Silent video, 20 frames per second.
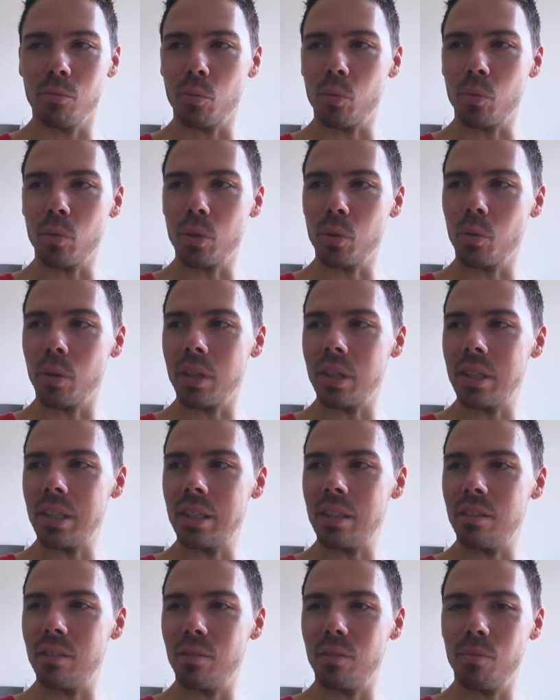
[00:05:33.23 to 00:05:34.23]
What do I
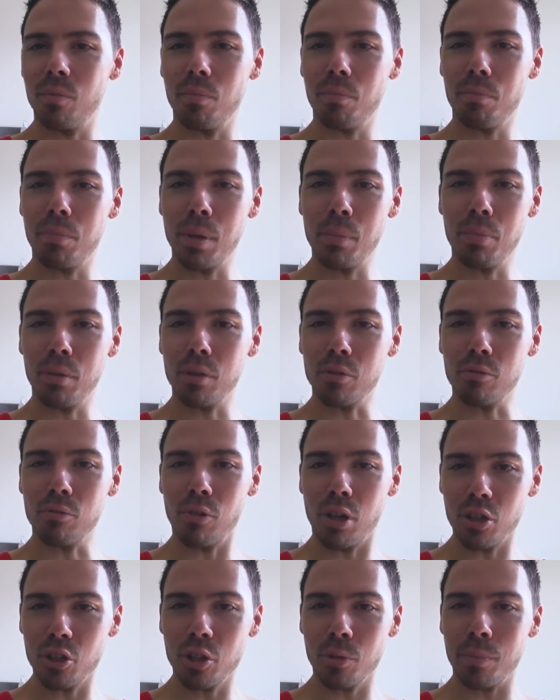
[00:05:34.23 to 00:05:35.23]
need? People are
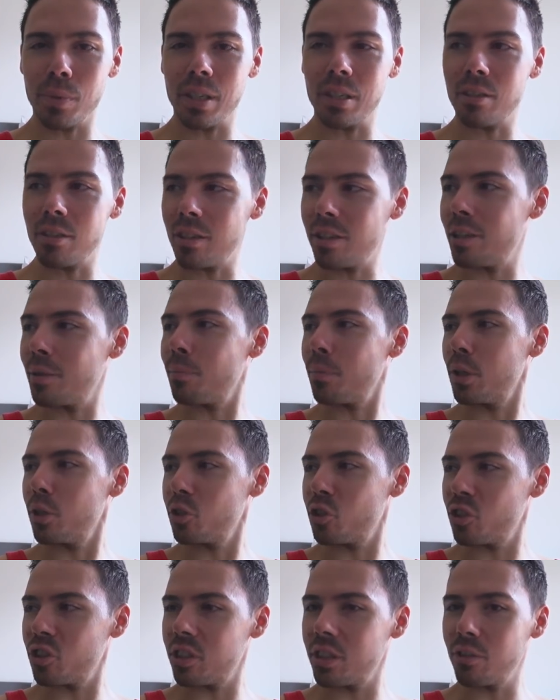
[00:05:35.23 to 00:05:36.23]
rushing me to the
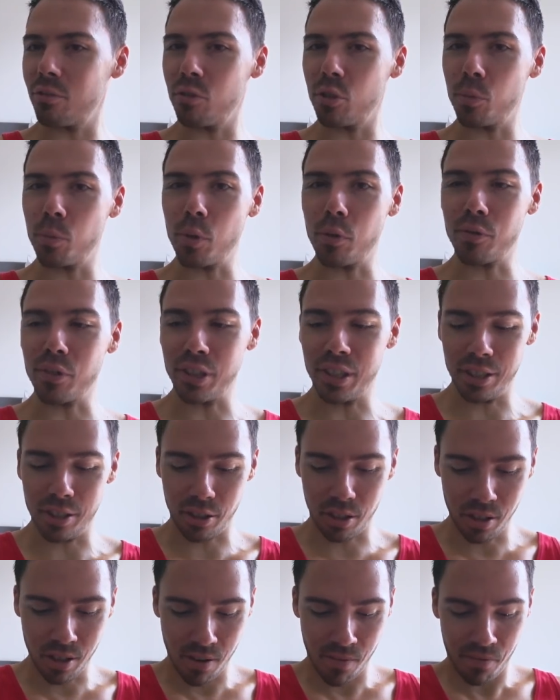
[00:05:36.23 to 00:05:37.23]
emergency room over
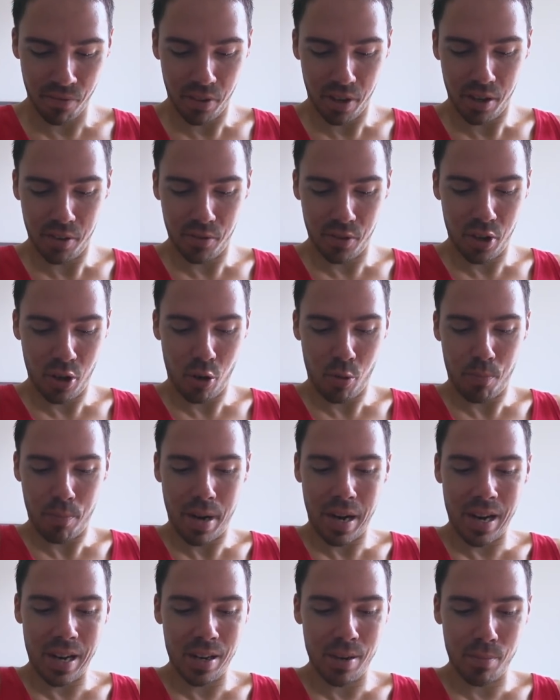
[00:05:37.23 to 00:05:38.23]
here. I have no
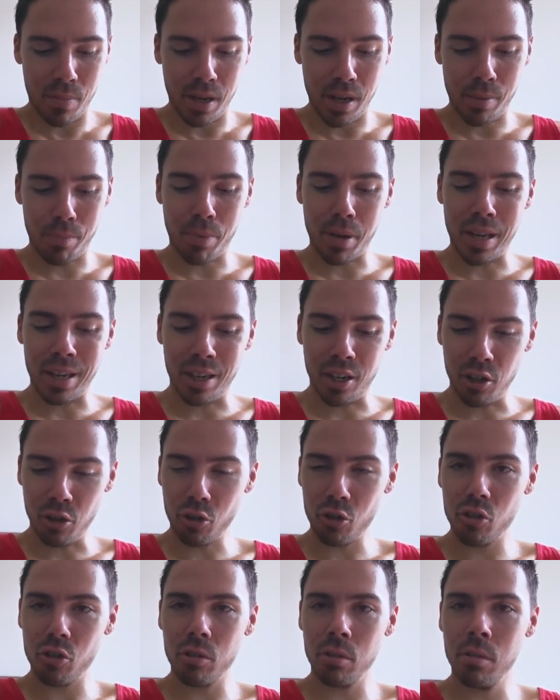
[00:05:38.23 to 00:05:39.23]
pain in my
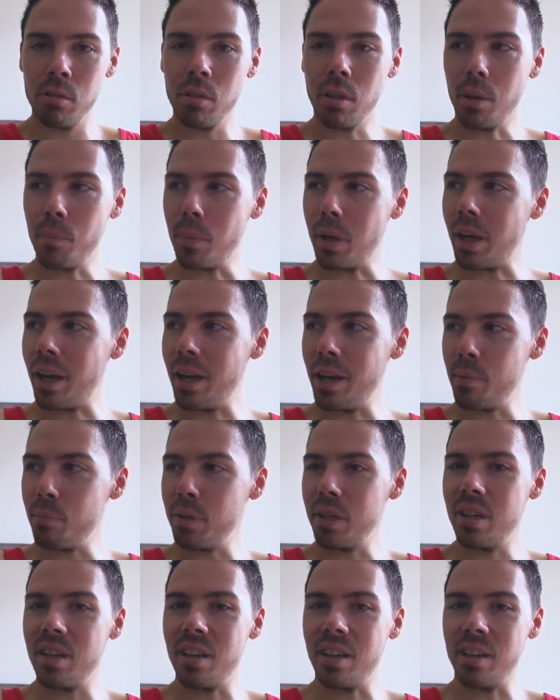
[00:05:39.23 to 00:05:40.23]
appendix. I'm a
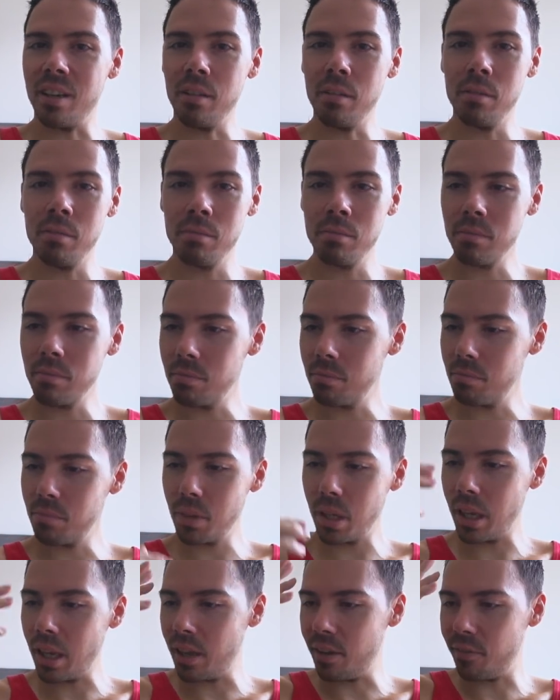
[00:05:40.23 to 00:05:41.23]
happy guy.
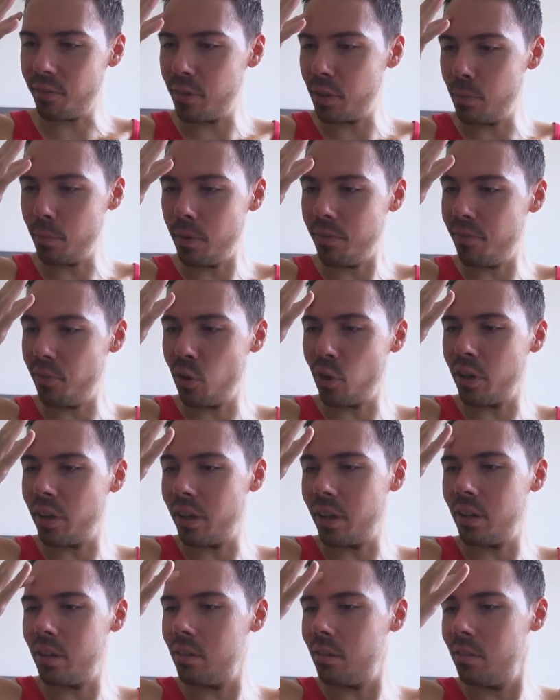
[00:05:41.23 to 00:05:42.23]
Can't feel my
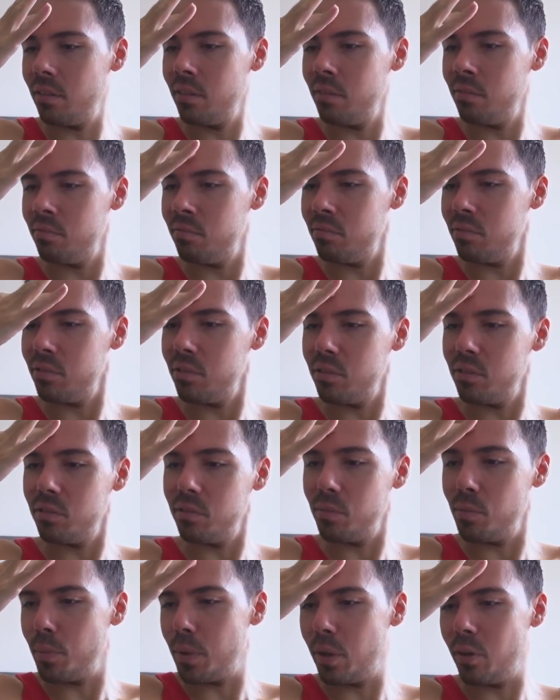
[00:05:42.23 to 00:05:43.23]
forehead.
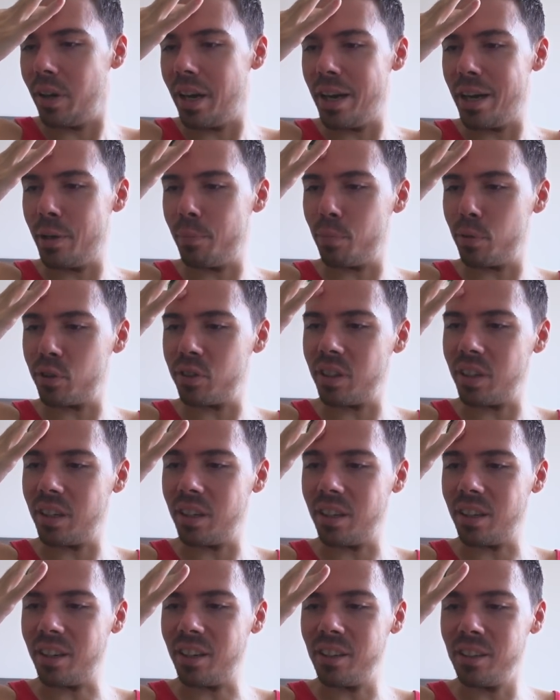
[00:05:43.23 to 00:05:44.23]
About
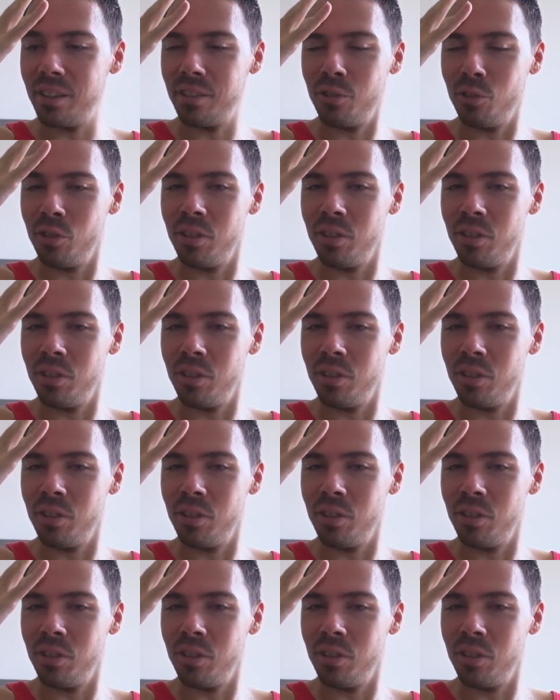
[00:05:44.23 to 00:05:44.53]
80% there.